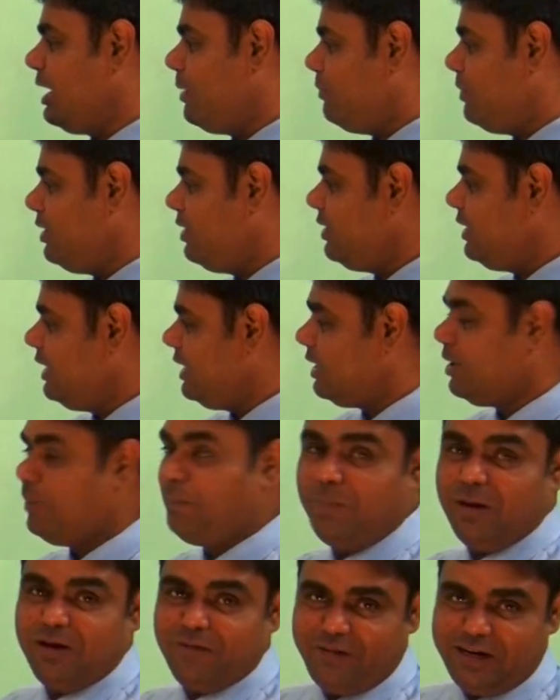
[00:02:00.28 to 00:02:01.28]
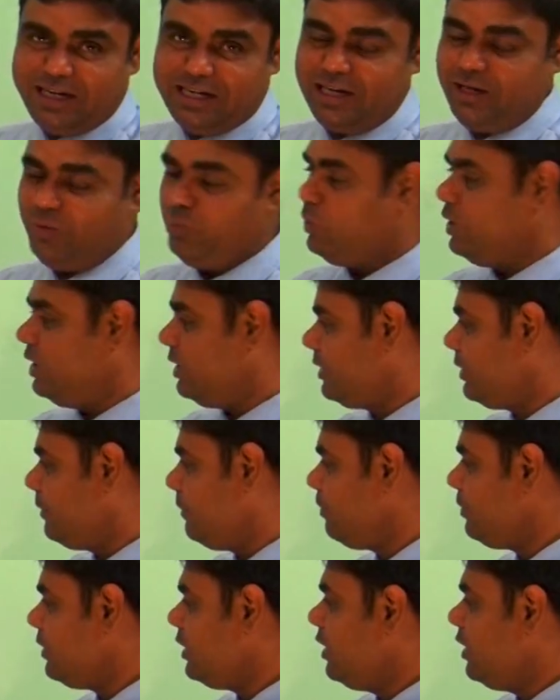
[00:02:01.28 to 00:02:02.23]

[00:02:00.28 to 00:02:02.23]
number, it will perfectly work.